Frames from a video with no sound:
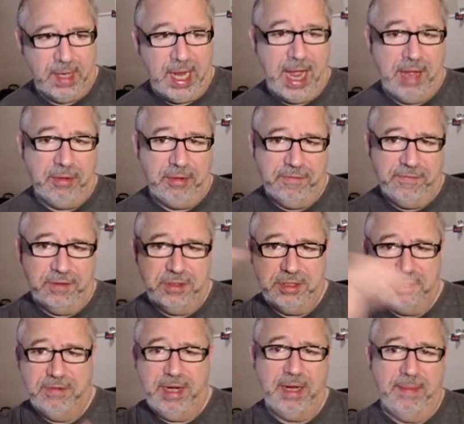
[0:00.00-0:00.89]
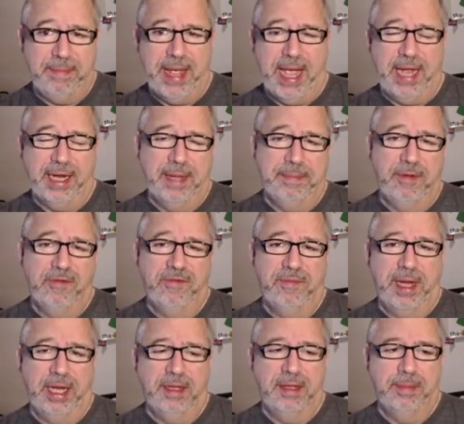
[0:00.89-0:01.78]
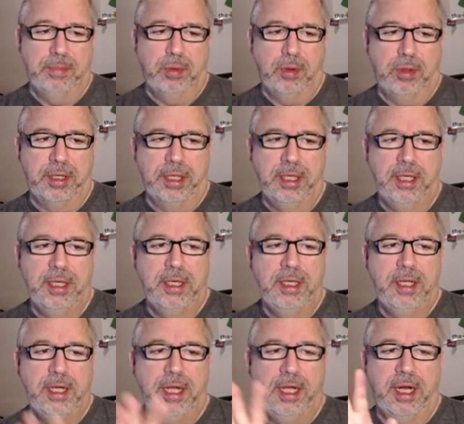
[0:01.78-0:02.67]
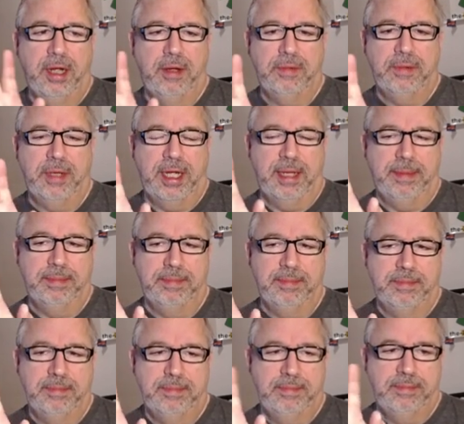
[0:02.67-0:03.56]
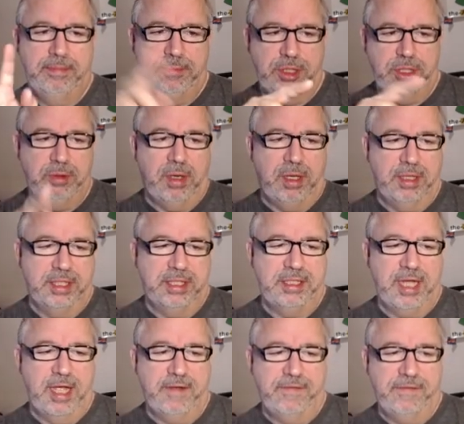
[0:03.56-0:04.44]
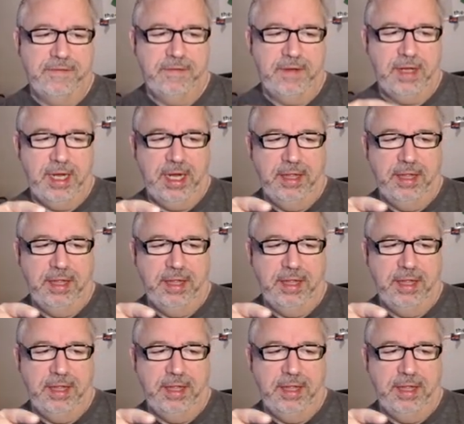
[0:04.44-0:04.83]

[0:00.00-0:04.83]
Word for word: I will first create a backup of my clipboard, you know, um, do all this stuff.